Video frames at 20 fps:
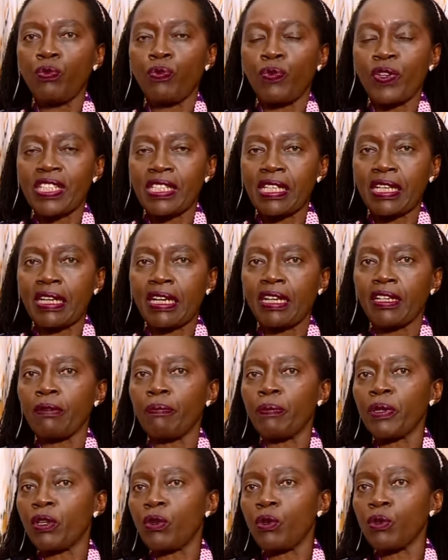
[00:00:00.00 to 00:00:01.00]

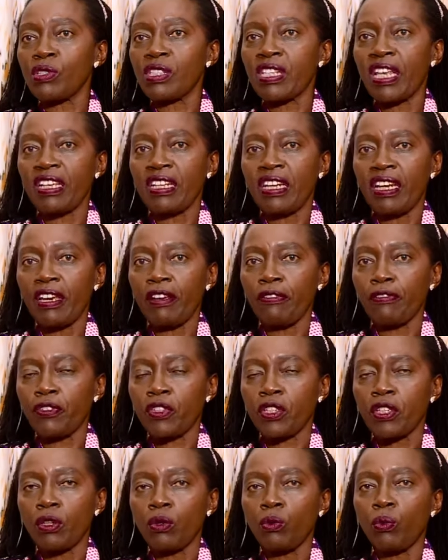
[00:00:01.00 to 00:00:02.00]
physically, because they
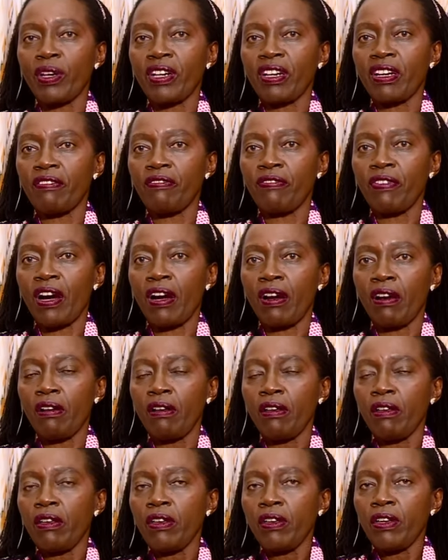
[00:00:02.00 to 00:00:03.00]
left
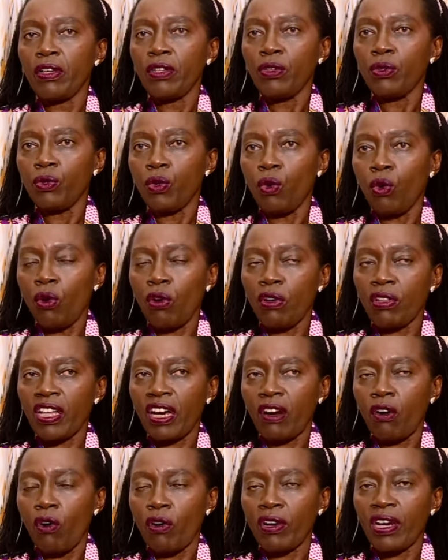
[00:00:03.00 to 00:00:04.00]
wherever, you know, all
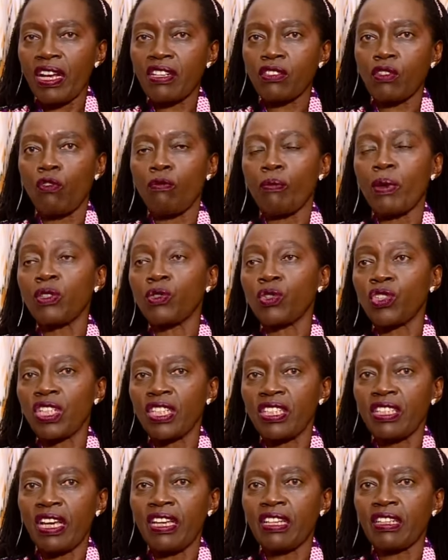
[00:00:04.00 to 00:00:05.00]
the corners of
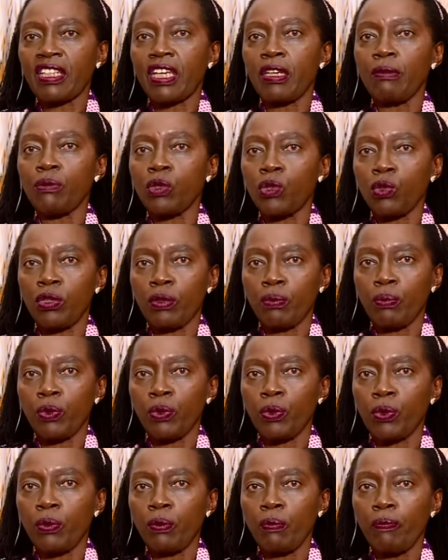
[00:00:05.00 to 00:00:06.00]
Mount Kenya and came to
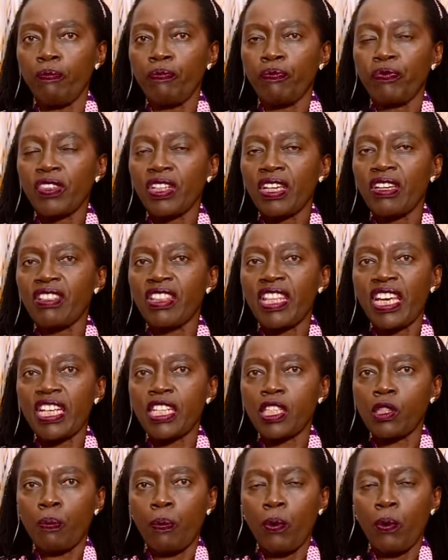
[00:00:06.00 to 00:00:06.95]
Limuru. They